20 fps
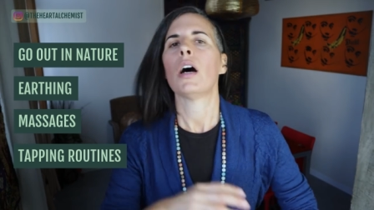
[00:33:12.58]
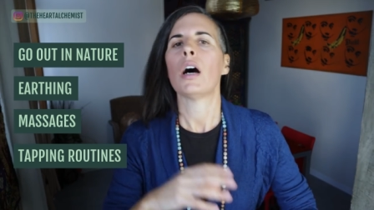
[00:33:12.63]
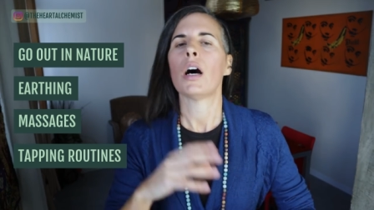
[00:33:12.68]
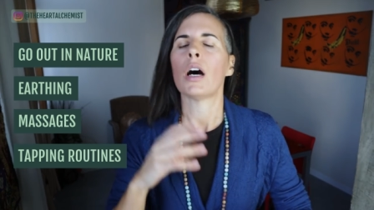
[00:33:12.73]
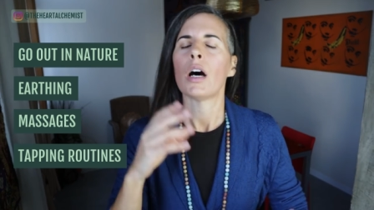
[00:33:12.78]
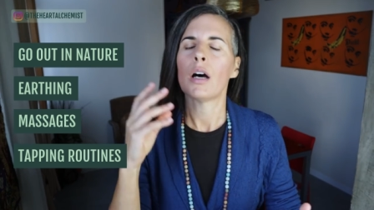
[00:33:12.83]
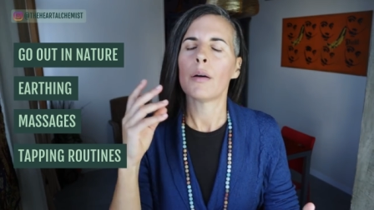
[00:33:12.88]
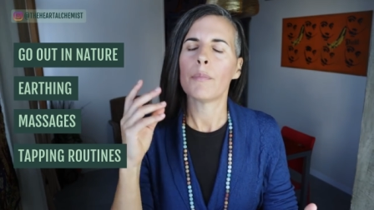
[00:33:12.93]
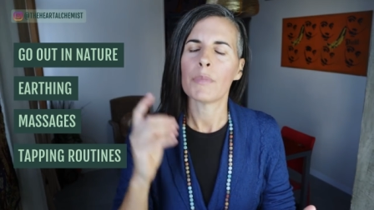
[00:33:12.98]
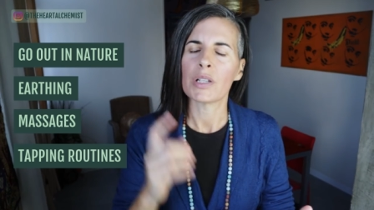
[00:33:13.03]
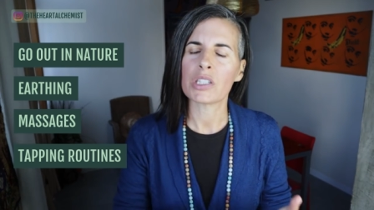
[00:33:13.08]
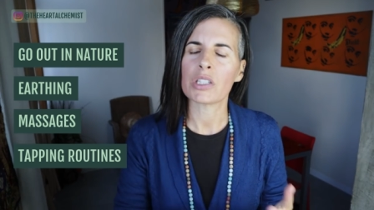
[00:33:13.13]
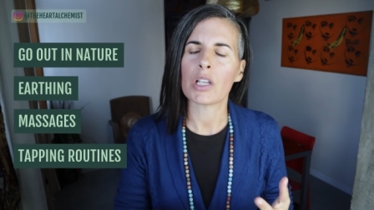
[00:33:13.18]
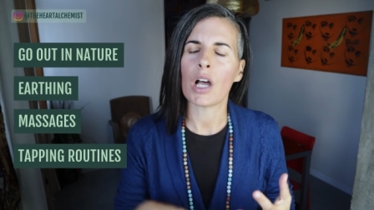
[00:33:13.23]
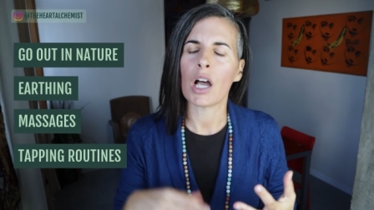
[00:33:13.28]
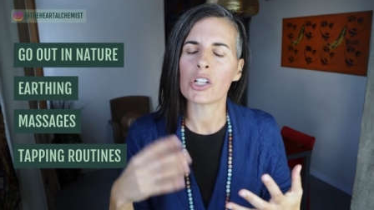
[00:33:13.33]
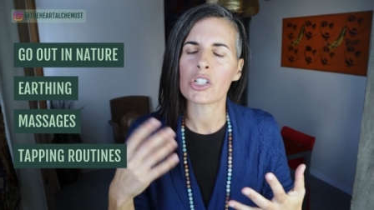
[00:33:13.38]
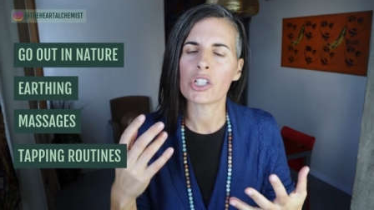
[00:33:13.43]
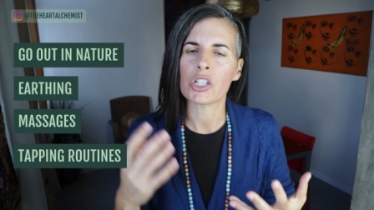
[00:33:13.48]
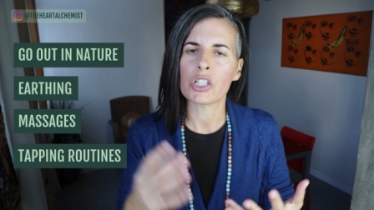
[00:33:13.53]
Uh,
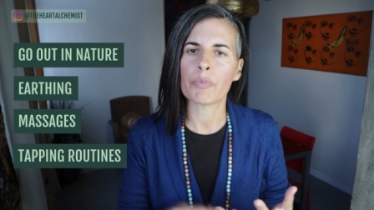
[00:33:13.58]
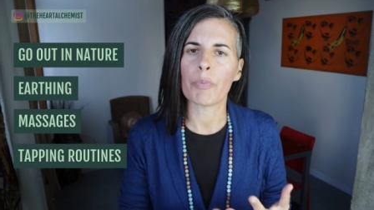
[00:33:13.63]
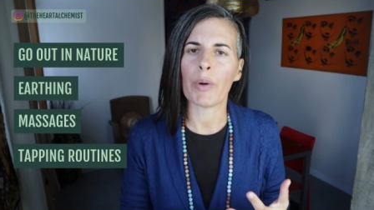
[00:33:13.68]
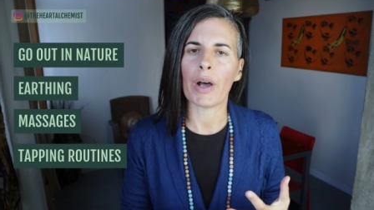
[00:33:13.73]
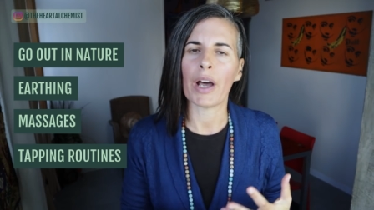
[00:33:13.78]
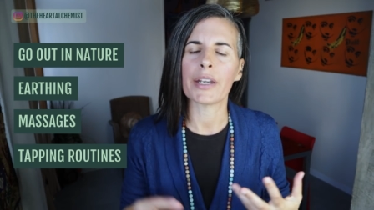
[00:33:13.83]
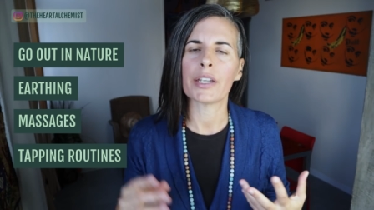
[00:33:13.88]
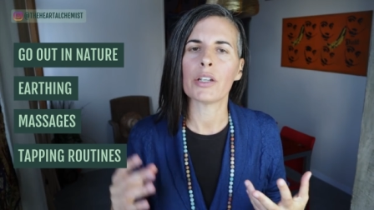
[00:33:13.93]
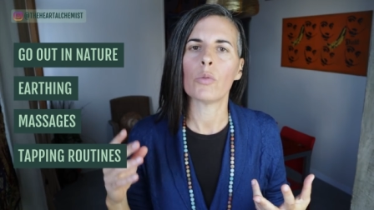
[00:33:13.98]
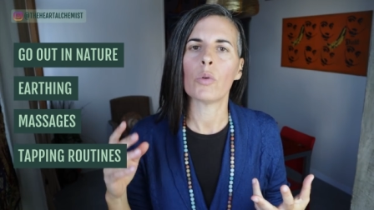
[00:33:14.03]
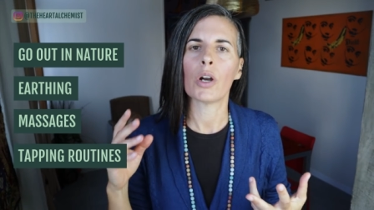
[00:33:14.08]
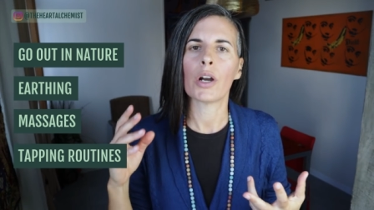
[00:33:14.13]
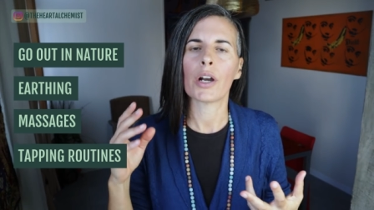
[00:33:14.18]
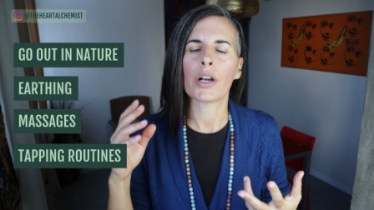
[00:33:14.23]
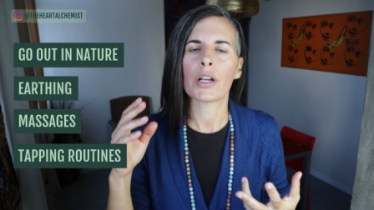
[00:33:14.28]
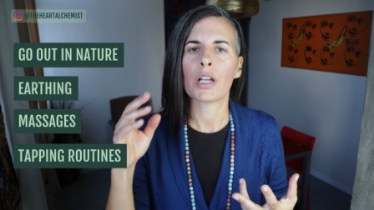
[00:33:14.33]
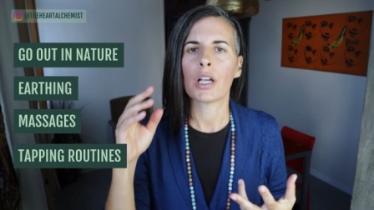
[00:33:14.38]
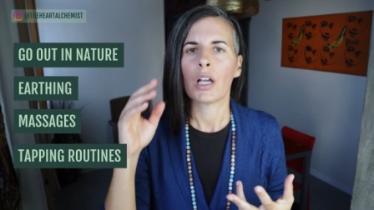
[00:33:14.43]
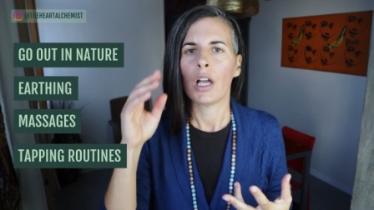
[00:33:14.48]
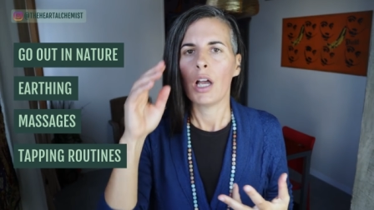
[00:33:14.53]
massages, body
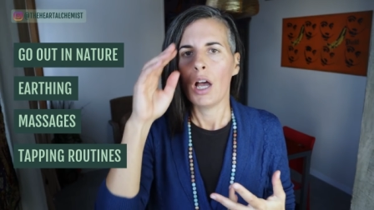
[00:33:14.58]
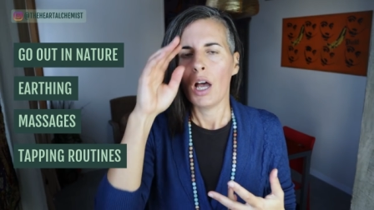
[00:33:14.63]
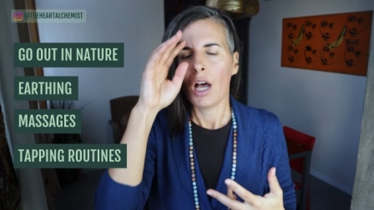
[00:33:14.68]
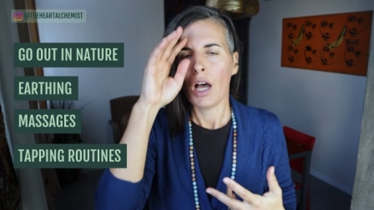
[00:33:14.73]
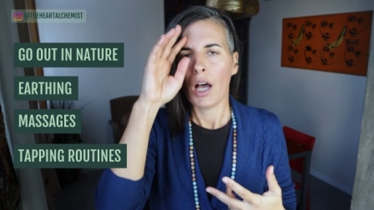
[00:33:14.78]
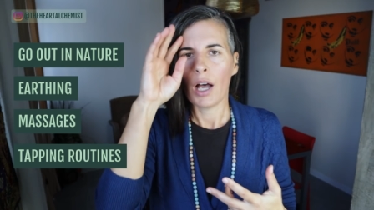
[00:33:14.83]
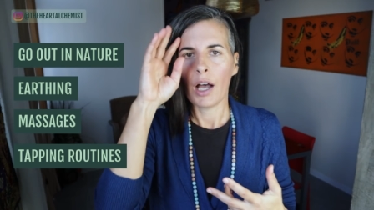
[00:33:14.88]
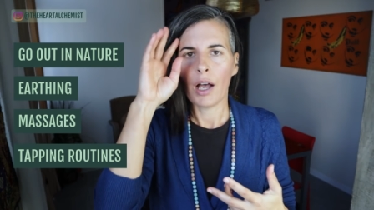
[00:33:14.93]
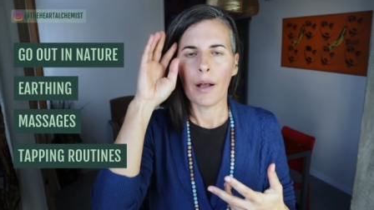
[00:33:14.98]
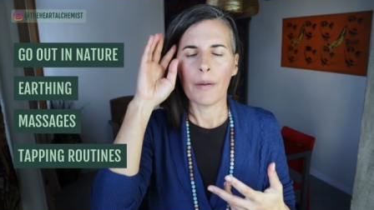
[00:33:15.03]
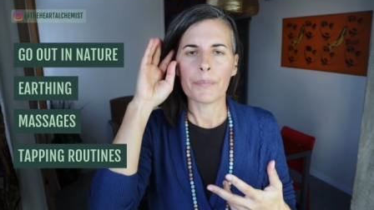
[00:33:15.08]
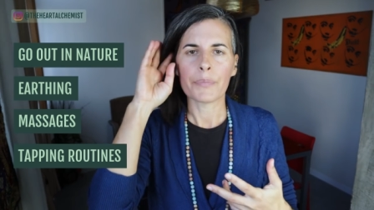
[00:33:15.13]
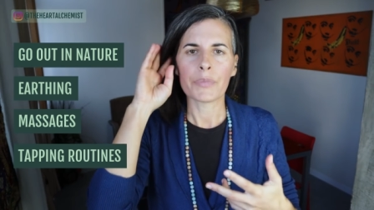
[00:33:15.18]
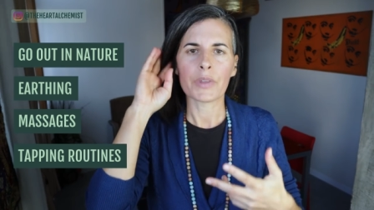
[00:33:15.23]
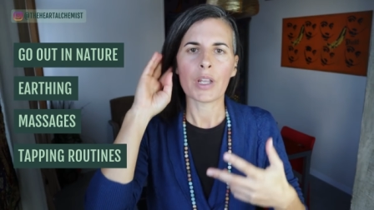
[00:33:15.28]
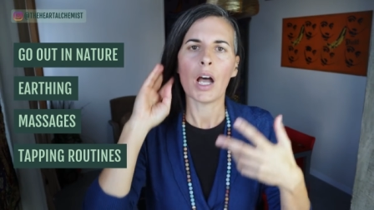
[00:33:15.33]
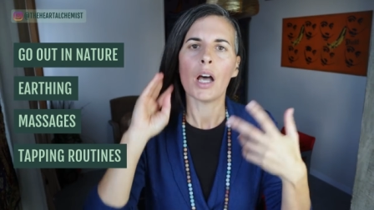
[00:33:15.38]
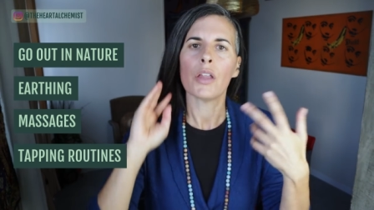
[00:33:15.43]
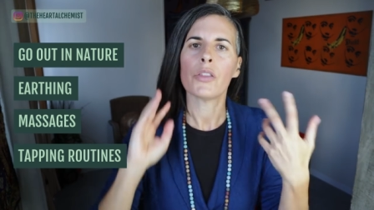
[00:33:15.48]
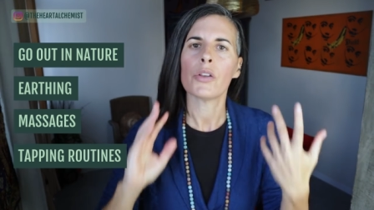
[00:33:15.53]
work,
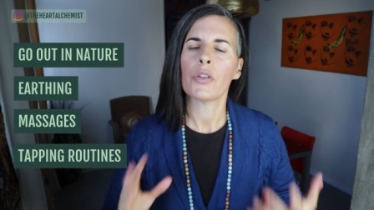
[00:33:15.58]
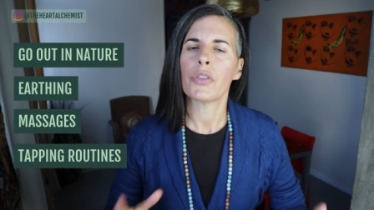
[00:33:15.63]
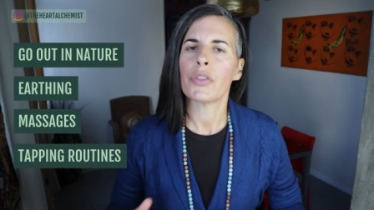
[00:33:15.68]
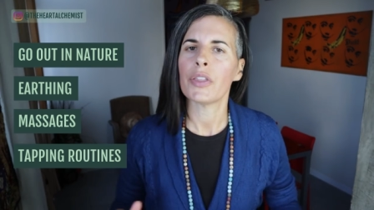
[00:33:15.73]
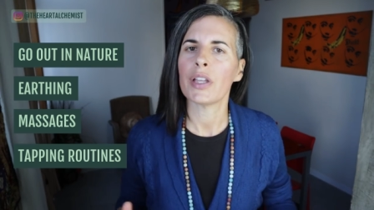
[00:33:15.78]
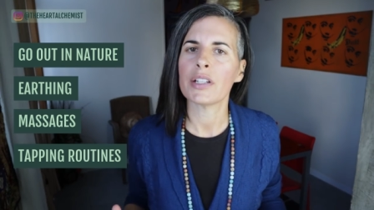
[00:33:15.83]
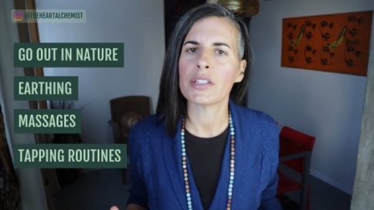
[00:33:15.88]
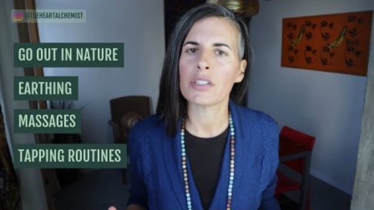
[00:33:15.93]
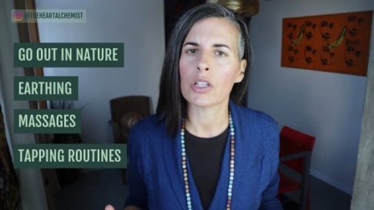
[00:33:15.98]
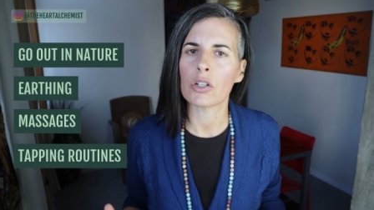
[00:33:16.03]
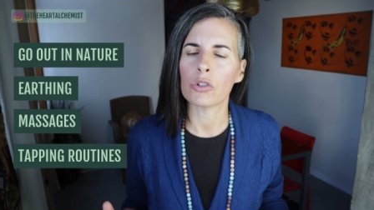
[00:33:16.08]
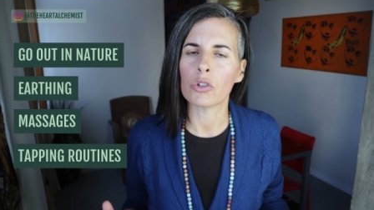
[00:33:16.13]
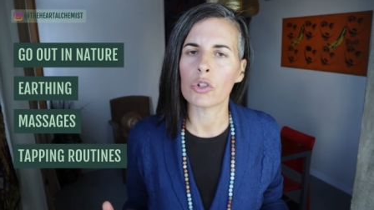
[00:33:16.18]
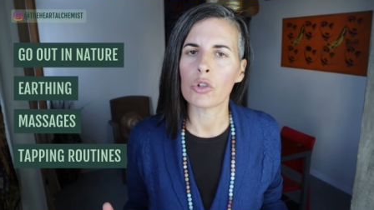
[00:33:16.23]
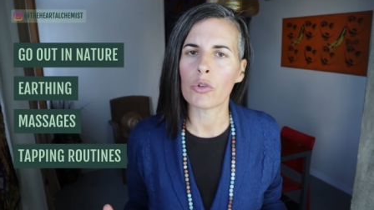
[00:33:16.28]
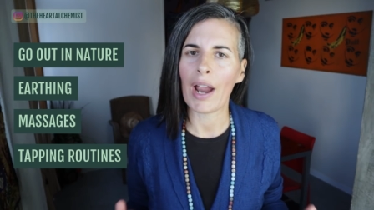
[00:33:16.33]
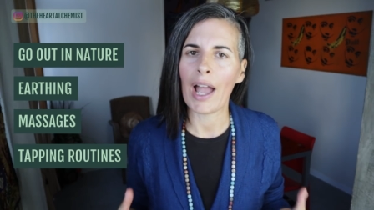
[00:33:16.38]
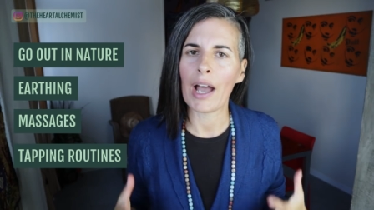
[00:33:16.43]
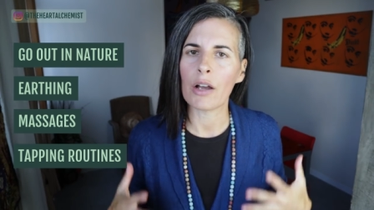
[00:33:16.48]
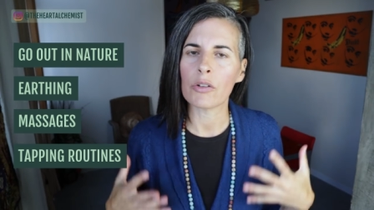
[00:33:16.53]
um, other things that'll
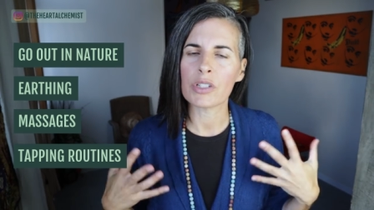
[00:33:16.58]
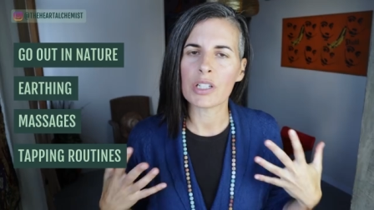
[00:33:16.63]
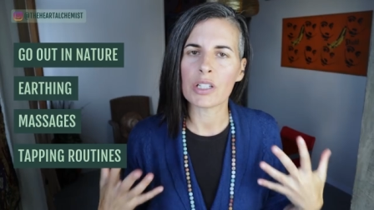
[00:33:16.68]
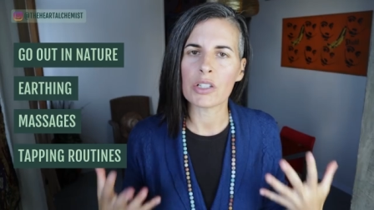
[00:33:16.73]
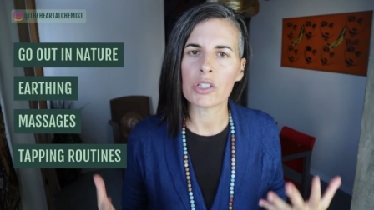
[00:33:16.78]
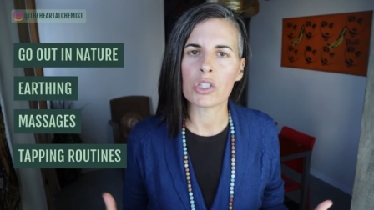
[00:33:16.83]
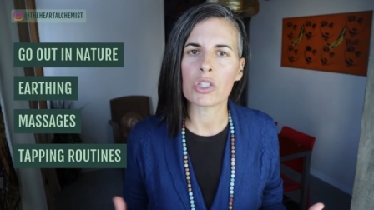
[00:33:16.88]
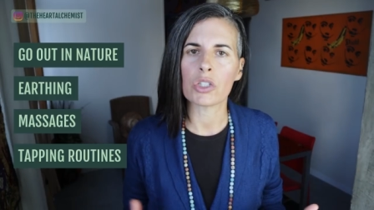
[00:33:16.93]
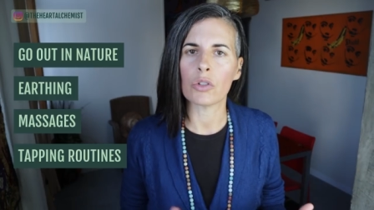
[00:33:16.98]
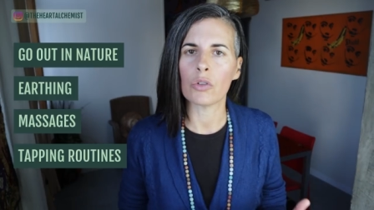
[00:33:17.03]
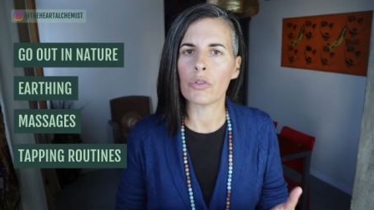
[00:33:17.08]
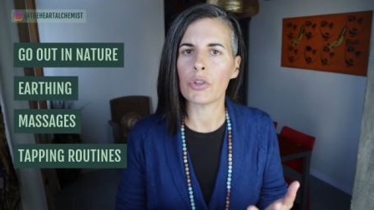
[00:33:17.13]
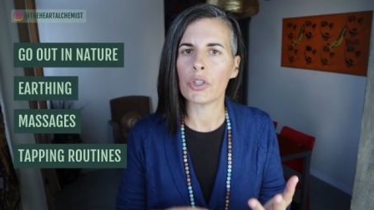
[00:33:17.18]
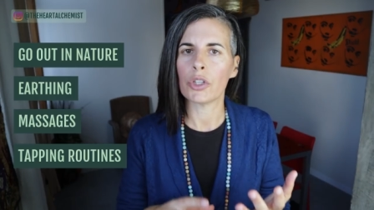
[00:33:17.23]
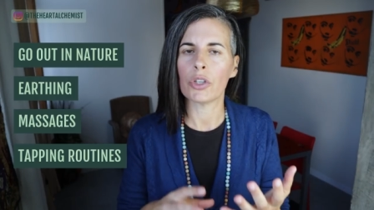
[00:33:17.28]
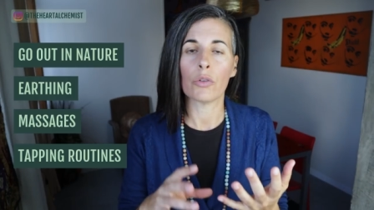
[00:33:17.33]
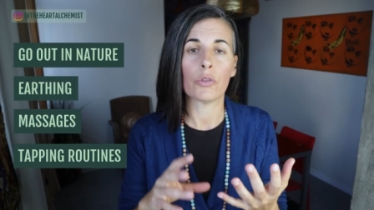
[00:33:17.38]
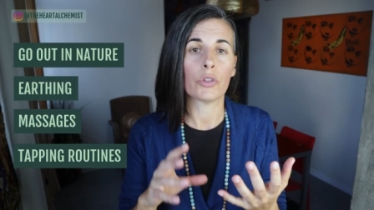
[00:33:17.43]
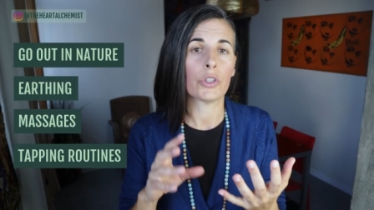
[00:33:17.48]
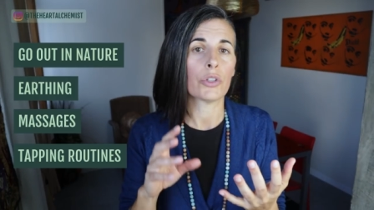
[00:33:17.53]
ground and soothe you.